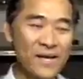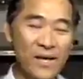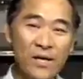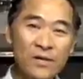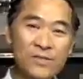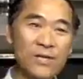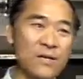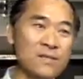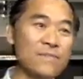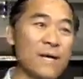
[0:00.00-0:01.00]

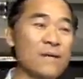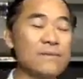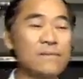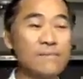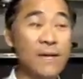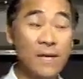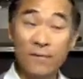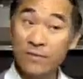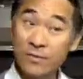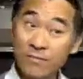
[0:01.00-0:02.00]
Aerogel is made
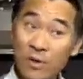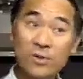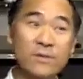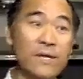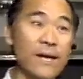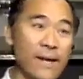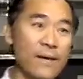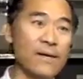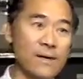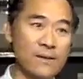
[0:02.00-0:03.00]
of mostly
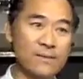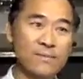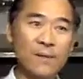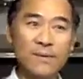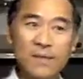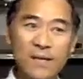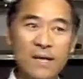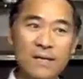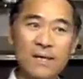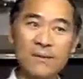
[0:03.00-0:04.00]
air, probably
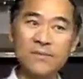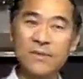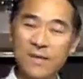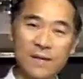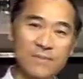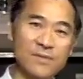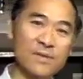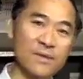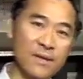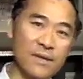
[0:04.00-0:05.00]

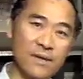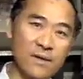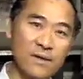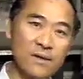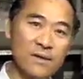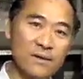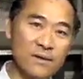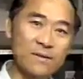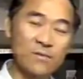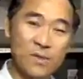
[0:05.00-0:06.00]
99.9% air.
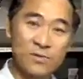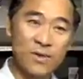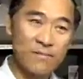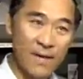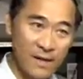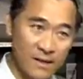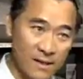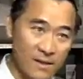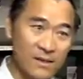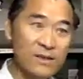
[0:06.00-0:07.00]
What's
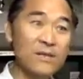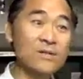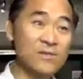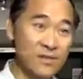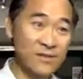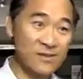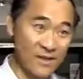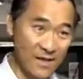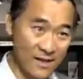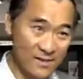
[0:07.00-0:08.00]
remaining is silicon
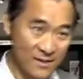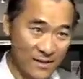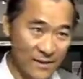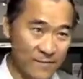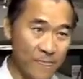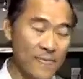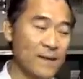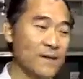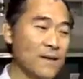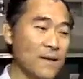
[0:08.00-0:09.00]
dioxide,
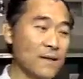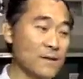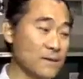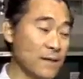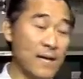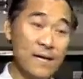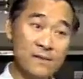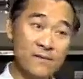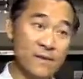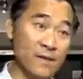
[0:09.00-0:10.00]
and it
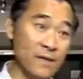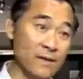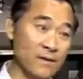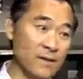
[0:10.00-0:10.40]
has a very